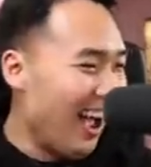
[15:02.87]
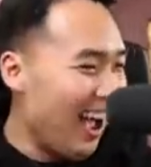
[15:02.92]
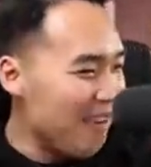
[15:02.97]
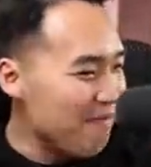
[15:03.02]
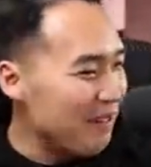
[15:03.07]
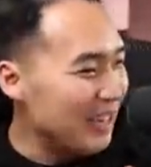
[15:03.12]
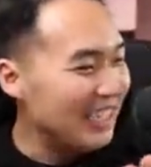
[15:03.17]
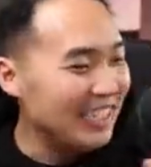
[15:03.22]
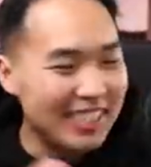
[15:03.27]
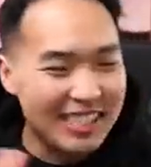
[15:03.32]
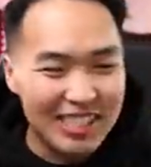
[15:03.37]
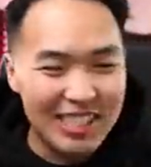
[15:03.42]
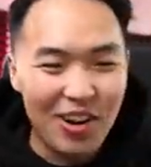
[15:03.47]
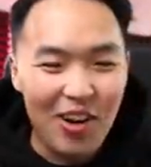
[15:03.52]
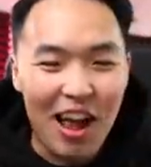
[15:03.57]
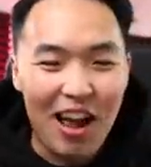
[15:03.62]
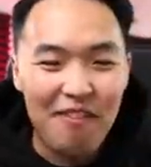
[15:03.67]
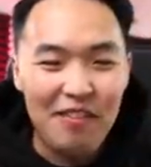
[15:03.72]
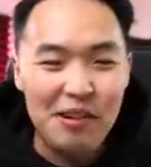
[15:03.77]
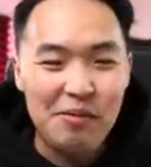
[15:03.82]
I basically
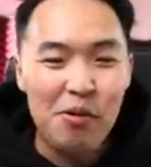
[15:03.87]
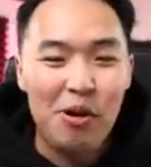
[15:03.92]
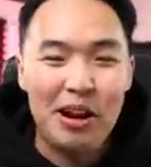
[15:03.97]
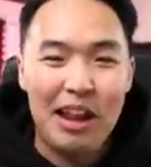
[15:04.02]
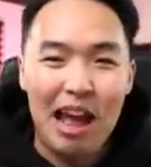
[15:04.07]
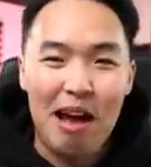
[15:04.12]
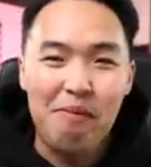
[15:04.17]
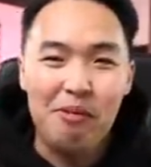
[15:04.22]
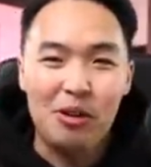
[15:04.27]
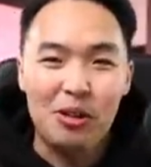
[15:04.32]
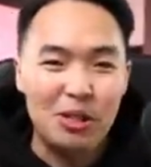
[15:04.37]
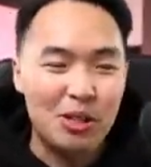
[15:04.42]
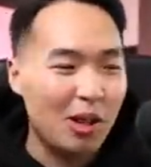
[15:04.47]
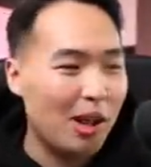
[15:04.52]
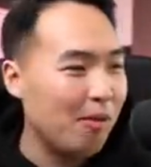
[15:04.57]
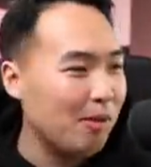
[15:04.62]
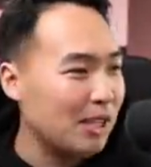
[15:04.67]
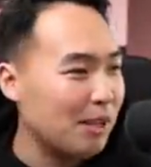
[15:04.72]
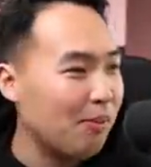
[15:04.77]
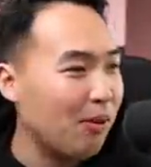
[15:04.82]
don't have any more capital
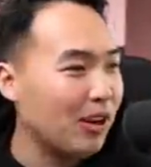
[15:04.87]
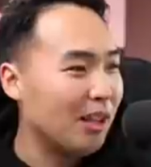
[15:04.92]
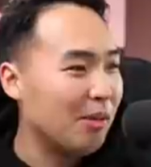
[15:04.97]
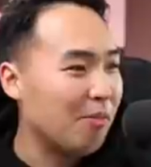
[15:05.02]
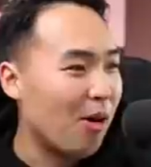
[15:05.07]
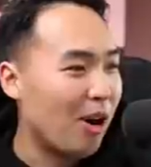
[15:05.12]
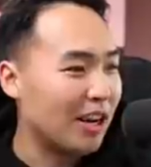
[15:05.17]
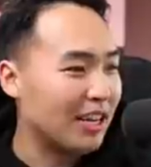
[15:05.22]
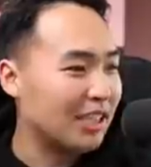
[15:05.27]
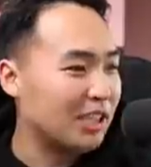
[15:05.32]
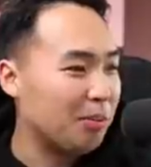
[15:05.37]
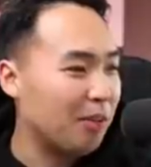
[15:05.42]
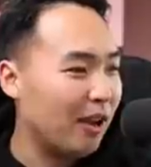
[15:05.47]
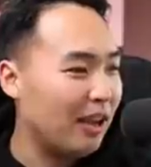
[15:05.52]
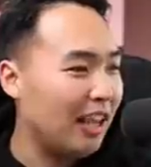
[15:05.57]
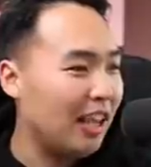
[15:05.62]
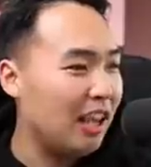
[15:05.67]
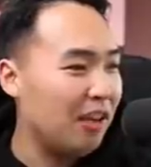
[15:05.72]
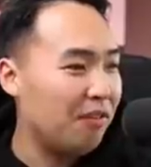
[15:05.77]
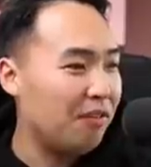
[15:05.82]
to, to in the markets.
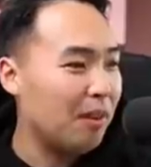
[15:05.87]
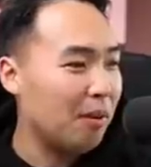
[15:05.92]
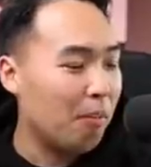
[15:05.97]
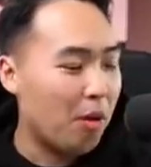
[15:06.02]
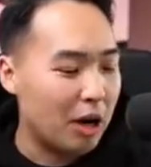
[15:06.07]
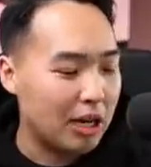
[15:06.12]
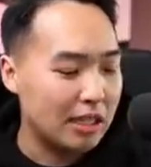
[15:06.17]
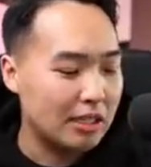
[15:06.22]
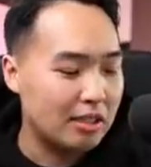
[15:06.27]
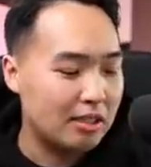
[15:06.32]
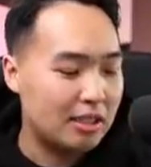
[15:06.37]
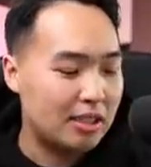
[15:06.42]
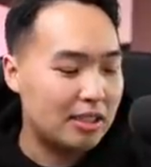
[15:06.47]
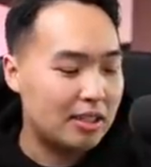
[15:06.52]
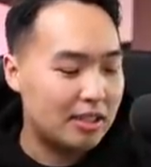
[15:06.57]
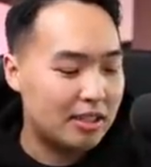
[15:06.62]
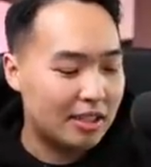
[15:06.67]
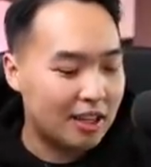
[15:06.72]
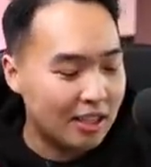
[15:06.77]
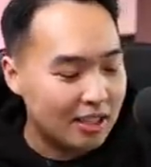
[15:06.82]
But if the markets
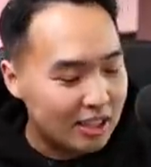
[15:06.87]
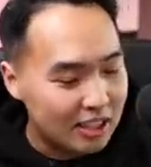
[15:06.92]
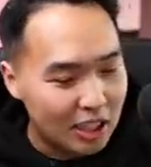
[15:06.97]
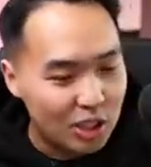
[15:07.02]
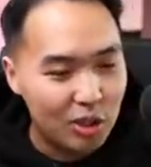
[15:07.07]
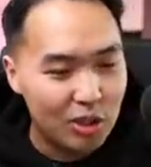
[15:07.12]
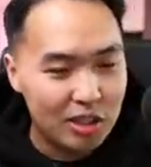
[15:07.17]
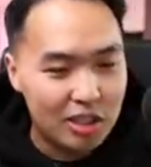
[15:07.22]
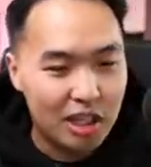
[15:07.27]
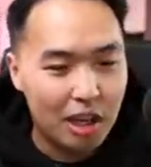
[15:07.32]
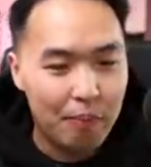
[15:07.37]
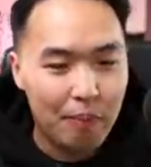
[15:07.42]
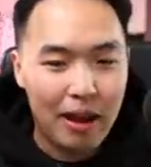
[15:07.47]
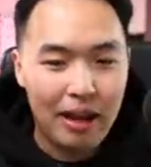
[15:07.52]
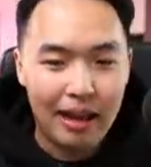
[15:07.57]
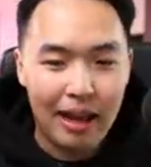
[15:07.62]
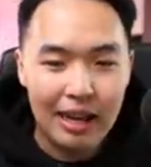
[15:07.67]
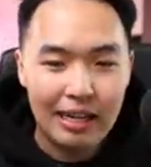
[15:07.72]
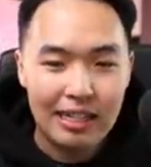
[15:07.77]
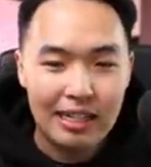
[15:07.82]
continue to dip,
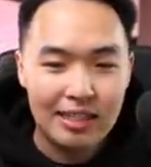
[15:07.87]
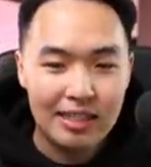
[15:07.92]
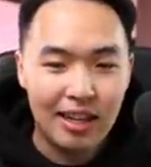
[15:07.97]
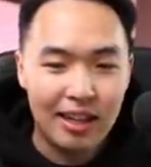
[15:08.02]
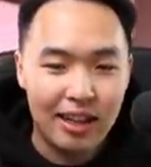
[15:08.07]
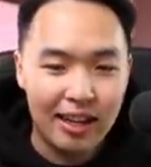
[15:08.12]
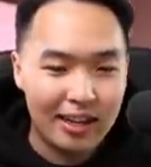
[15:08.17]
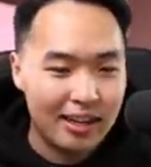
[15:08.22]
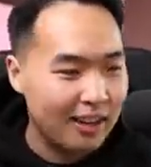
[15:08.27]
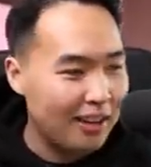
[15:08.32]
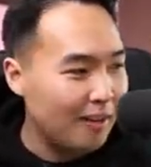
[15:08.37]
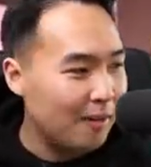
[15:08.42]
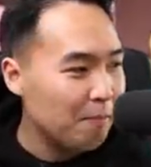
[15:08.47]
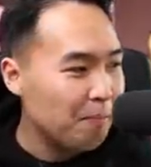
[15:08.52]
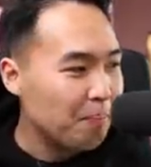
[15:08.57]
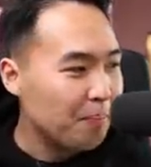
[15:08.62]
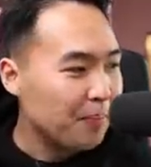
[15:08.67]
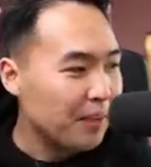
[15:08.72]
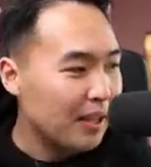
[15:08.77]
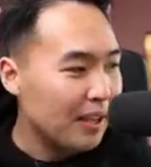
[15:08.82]
I, I need to like
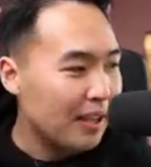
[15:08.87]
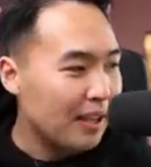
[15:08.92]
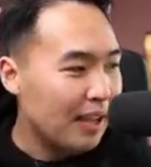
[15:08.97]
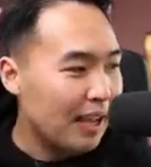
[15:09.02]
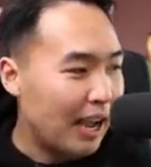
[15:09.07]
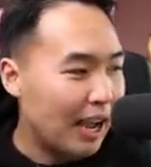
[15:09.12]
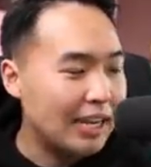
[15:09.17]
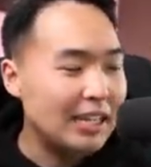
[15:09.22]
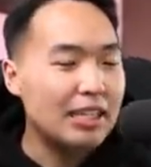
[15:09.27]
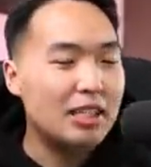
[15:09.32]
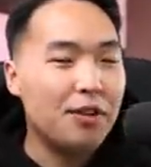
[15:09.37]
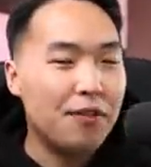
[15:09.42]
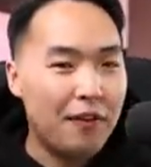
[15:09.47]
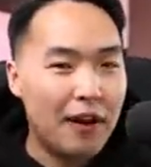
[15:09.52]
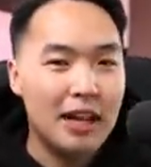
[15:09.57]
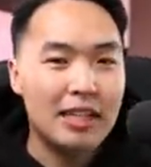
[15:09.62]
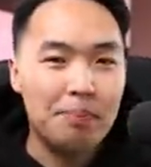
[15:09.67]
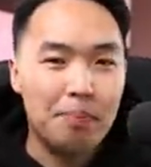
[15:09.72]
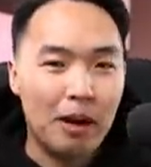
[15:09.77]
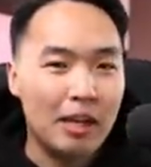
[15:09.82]
I need to
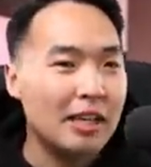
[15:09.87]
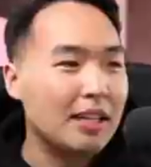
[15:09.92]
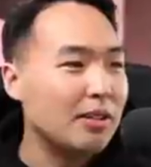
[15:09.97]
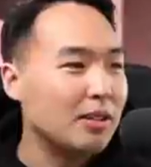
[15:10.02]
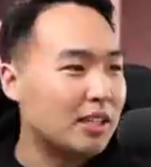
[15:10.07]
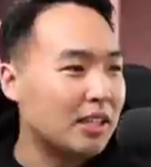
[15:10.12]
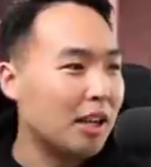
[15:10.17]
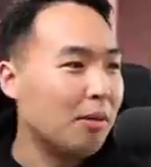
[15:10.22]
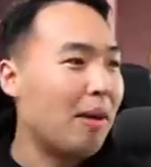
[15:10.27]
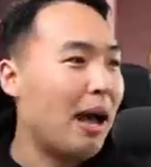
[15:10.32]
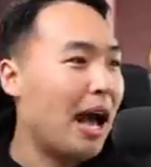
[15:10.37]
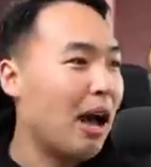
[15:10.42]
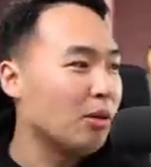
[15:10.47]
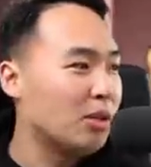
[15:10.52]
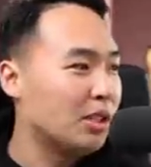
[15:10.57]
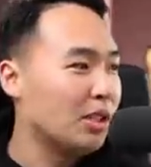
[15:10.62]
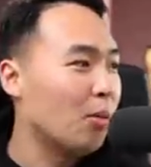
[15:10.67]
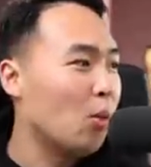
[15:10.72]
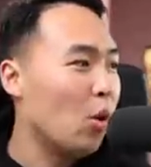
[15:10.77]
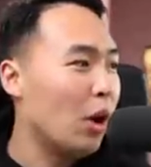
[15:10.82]
find money somehow,
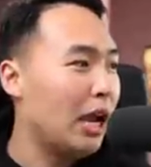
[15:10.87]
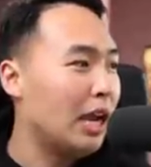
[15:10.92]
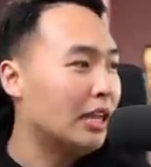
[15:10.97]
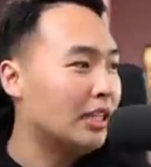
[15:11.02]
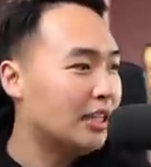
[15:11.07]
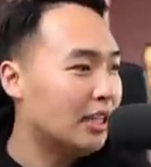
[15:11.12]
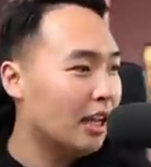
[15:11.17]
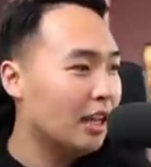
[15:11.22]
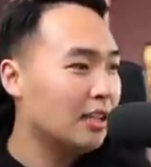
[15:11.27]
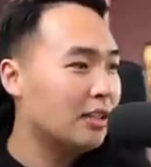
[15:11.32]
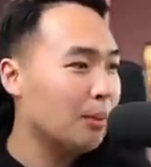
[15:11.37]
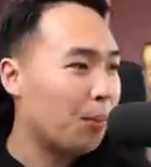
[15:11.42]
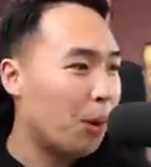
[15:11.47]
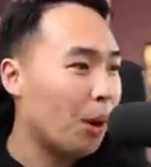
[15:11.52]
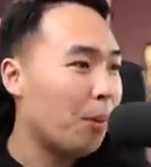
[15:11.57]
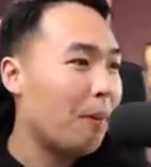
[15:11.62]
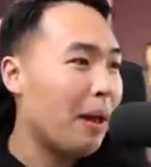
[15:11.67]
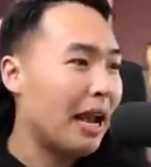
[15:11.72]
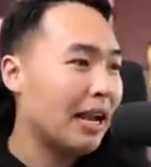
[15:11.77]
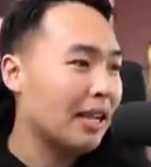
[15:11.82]
some way to, to
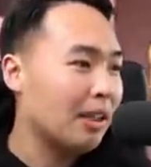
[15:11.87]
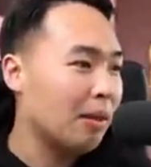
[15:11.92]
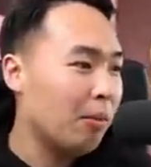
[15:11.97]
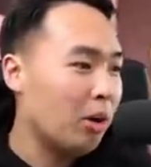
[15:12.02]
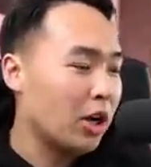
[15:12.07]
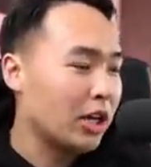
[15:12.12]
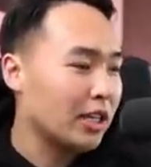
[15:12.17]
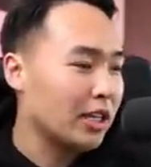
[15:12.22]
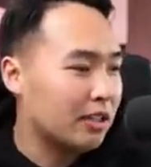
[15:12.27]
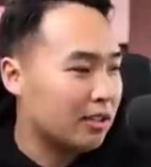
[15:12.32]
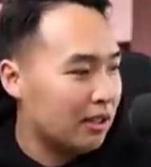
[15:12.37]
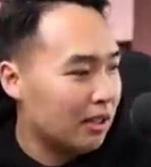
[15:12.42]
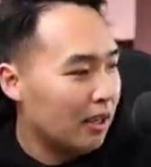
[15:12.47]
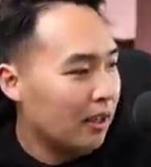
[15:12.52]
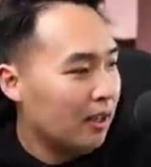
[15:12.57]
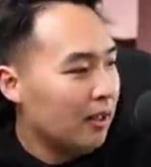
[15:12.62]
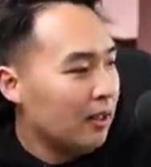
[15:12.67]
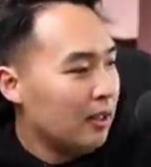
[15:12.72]
put back in the markets.